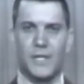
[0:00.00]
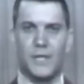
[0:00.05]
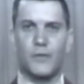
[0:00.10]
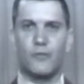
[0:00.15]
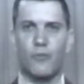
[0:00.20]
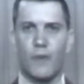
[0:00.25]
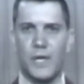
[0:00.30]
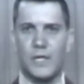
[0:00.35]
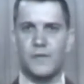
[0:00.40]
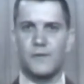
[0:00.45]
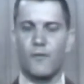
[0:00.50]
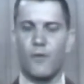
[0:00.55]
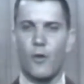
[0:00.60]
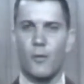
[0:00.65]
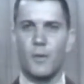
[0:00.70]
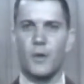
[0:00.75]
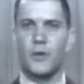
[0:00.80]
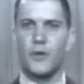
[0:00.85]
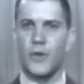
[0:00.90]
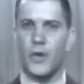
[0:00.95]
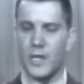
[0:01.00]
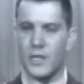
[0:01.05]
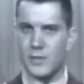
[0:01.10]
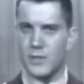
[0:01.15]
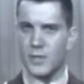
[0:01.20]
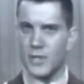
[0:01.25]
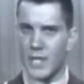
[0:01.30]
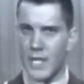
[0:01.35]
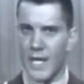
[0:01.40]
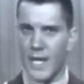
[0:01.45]
that a transformer
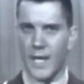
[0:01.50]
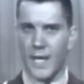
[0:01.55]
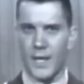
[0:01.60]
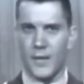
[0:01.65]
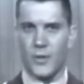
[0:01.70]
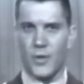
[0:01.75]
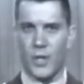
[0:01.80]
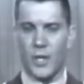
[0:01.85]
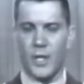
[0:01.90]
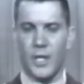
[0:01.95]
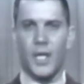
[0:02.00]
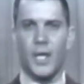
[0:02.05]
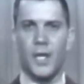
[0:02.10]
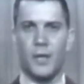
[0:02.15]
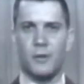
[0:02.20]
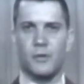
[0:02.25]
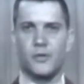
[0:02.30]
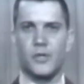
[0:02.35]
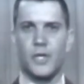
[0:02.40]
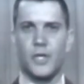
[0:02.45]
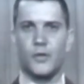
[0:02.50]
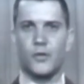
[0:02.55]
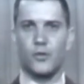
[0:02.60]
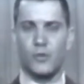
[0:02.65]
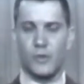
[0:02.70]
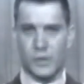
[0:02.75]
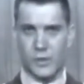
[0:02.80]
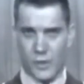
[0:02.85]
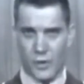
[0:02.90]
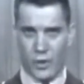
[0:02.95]
doesn't add any energy
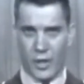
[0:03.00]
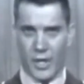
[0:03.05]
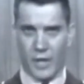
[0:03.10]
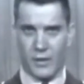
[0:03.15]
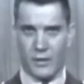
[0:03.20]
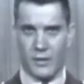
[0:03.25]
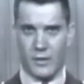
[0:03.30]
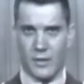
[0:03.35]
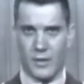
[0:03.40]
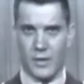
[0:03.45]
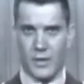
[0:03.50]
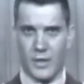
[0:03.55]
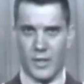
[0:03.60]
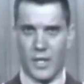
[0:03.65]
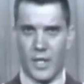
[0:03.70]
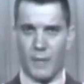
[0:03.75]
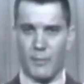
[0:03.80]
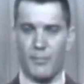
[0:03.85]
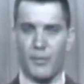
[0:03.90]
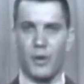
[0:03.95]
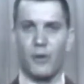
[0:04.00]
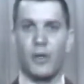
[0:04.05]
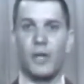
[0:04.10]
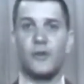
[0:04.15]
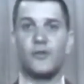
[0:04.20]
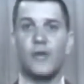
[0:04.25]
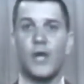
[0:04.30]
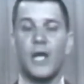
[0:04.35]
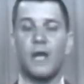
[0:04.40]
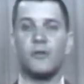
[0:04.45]
to a circuit. It
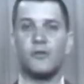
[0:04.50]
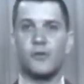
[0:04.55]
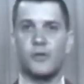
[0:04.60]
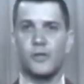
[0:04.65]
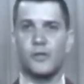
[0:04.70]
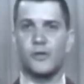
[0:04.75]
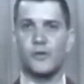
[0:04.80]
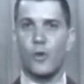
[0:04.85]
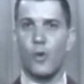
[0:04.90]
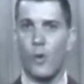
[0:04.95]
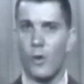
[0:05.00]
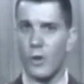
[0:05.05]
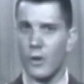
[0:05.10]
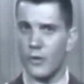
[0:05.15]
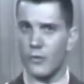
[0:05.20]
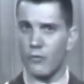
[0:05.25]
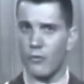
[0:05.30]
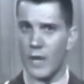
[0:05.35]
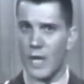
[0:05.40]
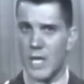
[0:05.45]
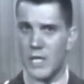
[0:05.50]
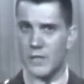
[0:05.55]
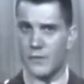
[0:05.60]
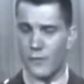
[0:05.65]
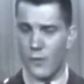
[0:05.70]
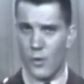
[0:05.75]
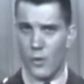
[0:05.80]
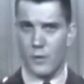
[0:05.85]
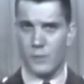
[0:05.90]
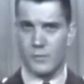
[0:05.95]
merely changes or
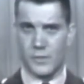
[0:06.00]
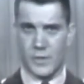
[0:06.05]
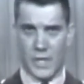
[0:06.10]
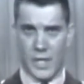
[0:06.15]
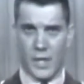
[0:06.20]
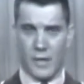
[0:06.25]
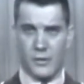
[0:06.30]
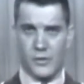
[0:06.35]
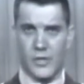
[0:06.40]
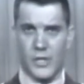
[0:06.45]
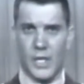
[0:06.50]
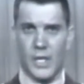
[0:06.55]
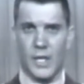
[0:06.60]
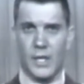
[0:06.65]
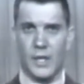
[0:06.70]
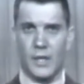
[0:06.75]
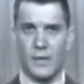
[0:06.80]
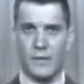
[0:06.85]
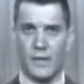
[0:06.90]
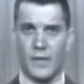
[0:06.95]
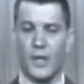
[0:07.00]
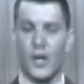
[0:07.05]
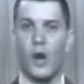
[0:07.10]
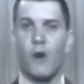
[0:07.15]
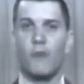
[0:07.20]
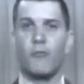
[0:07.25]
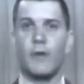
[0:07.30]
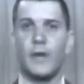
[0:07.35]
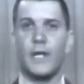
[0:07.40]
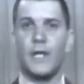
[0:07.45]
transforms the energy that
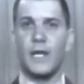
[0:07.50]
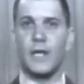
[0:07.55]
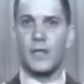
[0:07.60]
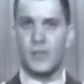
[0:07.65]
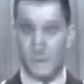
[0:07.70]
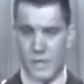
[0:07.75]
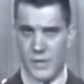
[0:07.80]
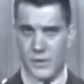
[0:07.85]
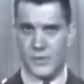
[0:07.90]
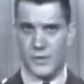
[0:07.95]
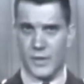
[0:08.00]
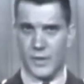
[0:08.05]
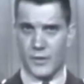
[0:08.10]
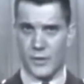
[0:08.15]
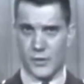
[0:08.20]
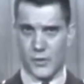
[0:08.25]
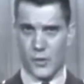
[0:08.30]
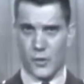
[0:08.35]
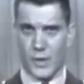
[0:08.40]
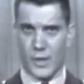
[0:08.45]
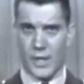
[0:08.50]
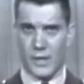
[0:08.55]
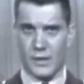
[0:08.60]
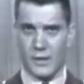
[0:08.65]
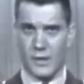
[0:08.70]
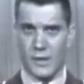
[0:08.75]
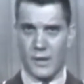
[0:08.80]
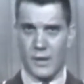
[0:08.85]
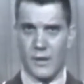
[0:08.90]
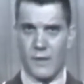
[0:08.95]
already exists in the circuit
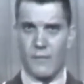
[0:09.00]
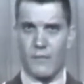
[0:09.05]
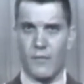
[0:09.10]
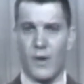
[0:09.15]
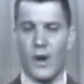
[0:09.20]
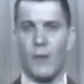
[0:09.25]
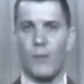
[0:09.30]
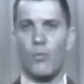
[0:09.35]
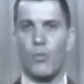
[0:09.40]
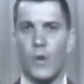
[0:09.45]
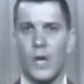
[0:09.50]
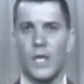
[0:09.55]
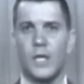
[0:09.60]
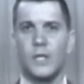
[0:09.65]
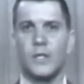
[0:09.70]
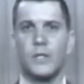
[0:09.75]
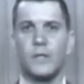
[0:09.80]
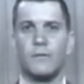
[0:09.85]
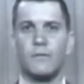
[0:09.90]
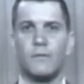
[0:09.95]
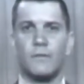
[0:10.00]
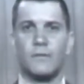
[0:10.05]
from one